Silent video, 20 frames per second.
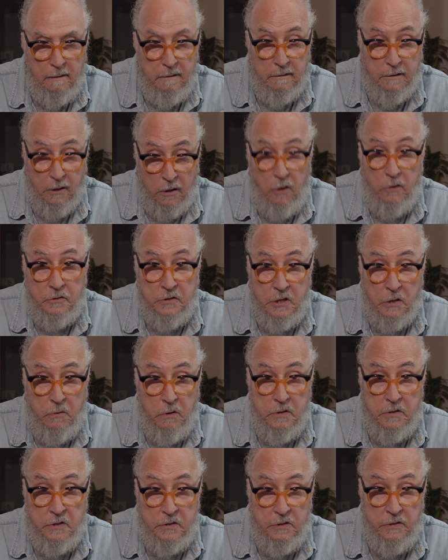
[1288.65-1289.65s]
the
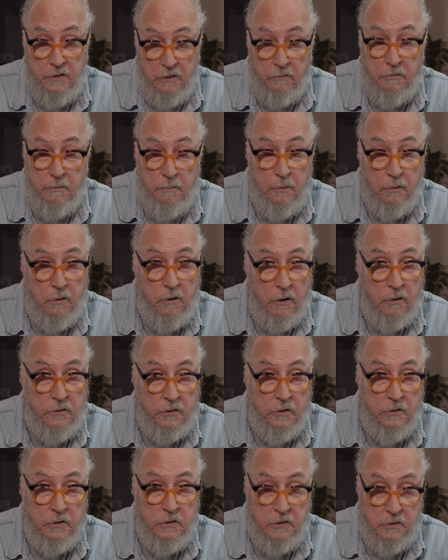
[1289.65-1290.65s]
consequences and the
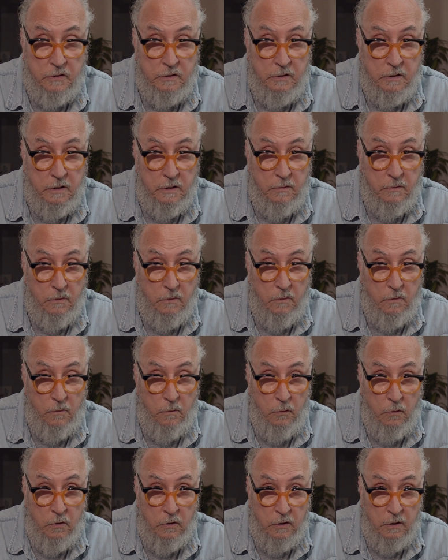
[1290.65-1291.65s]
repercussions
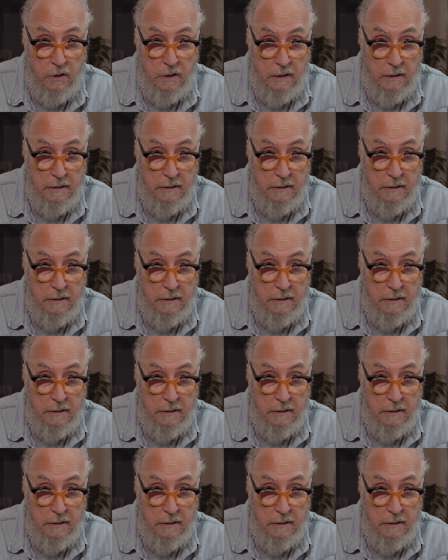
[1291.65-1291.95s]
were